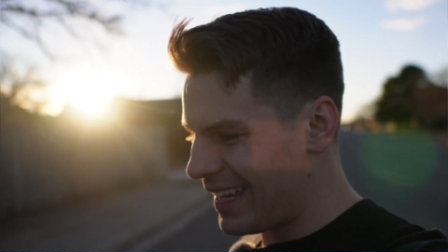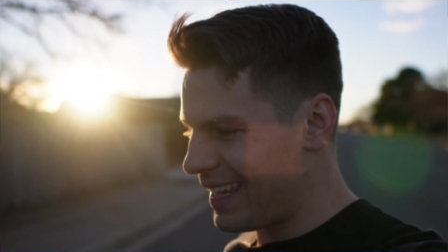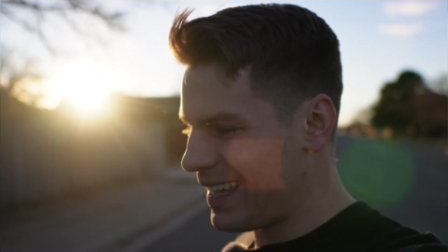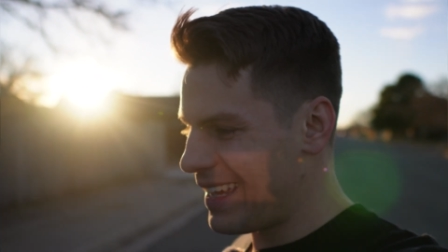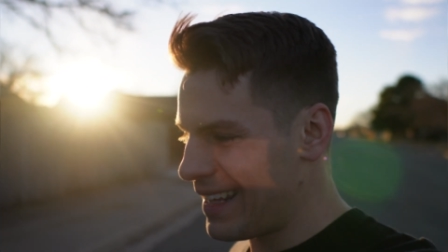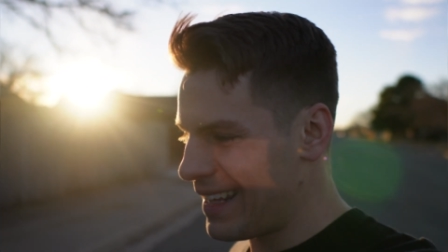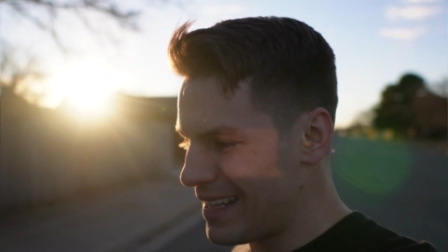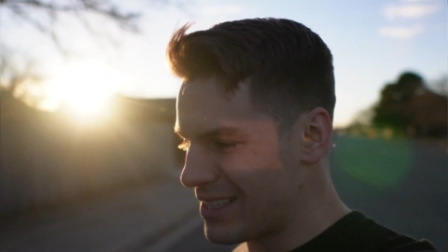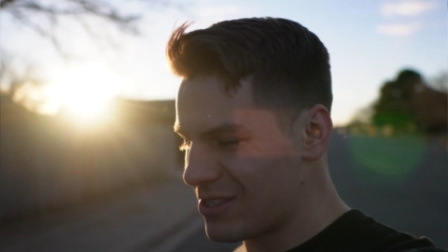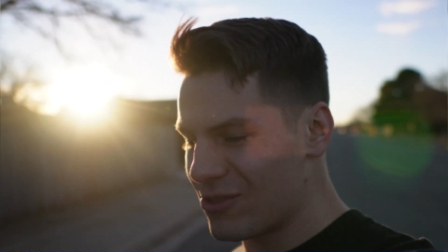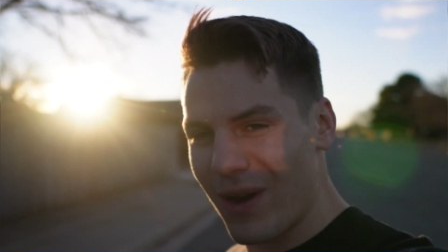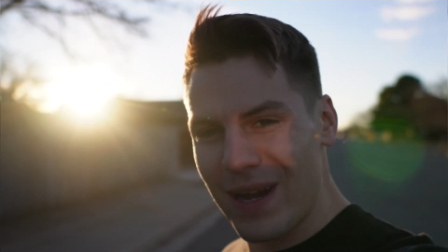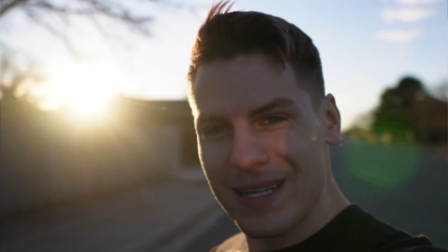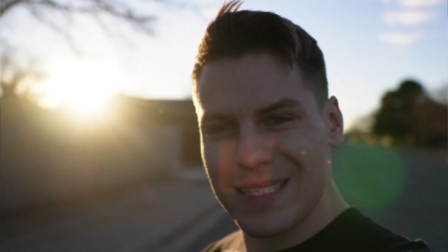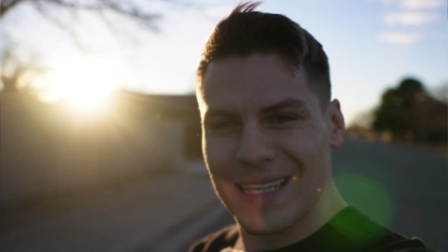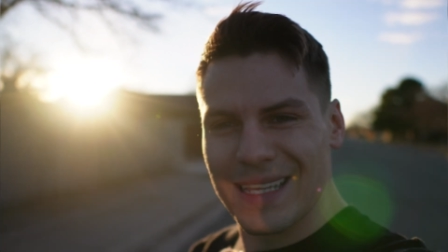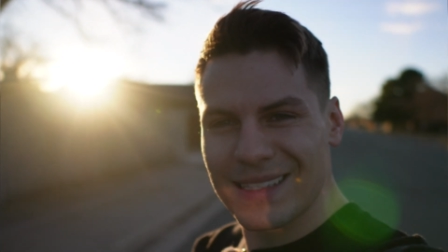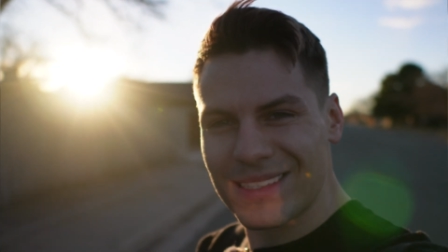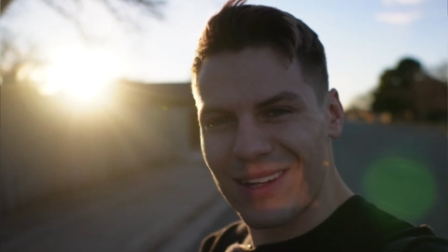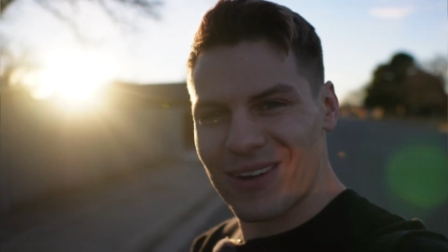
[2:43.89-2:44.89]
And it's
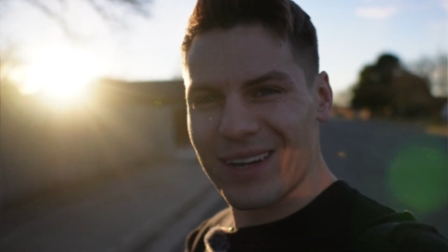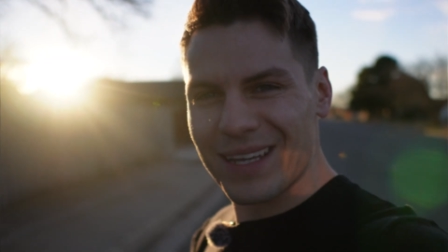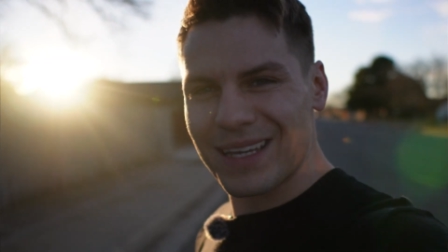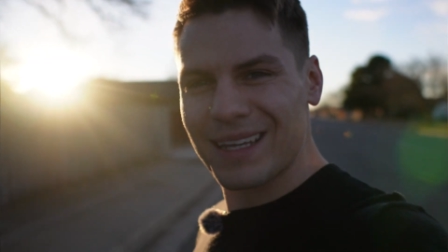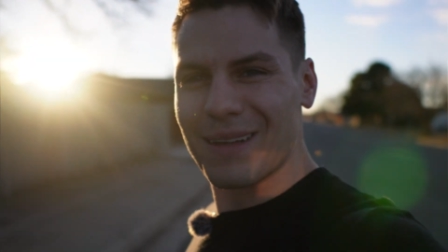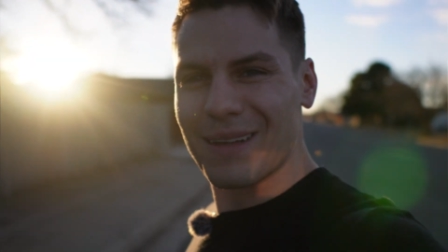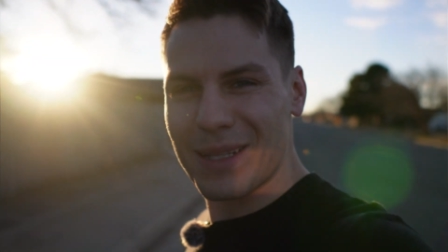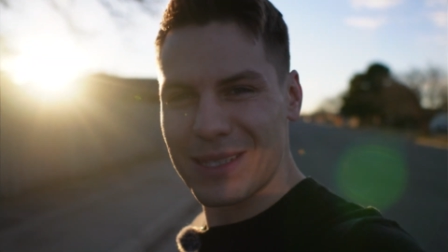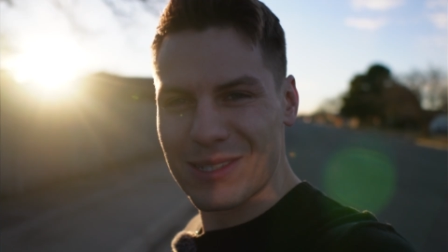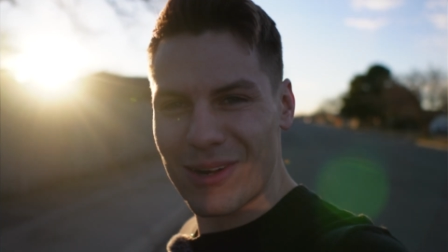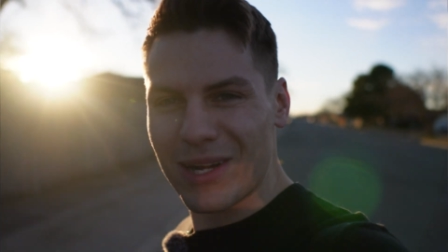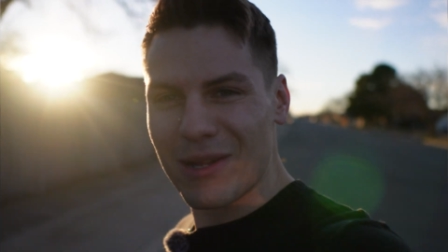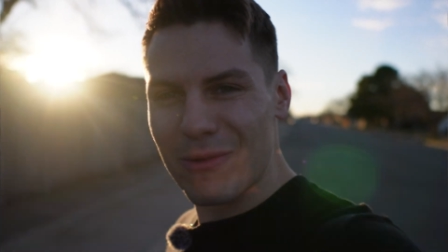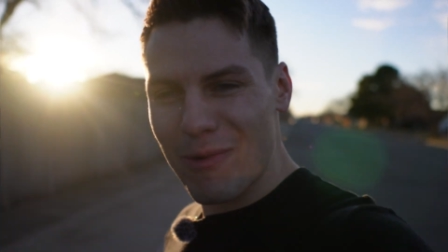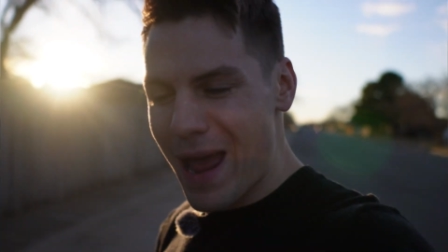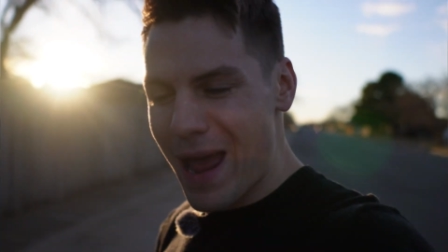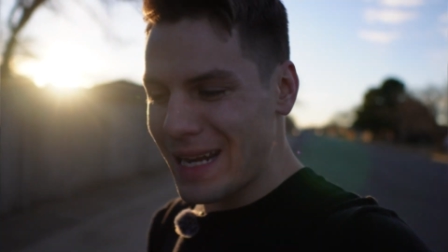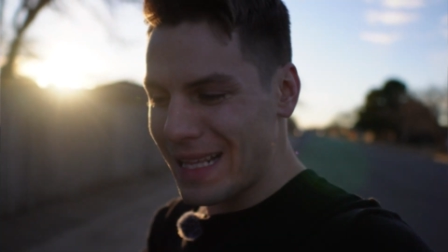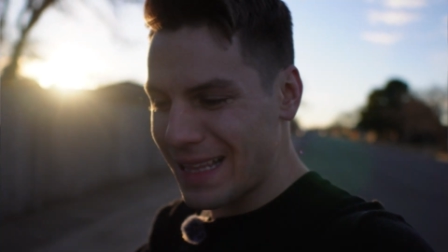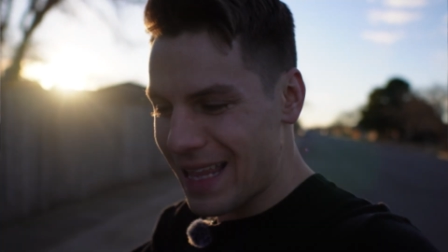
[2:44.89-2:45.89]
crazy, it's already, gonna, it's already
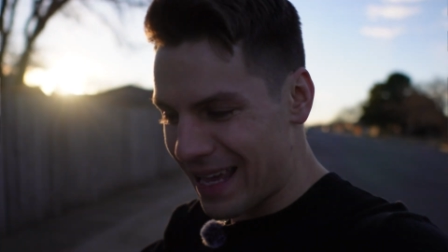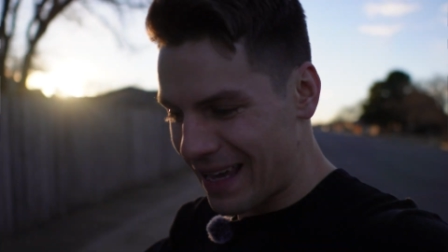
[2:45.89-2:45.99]
ready.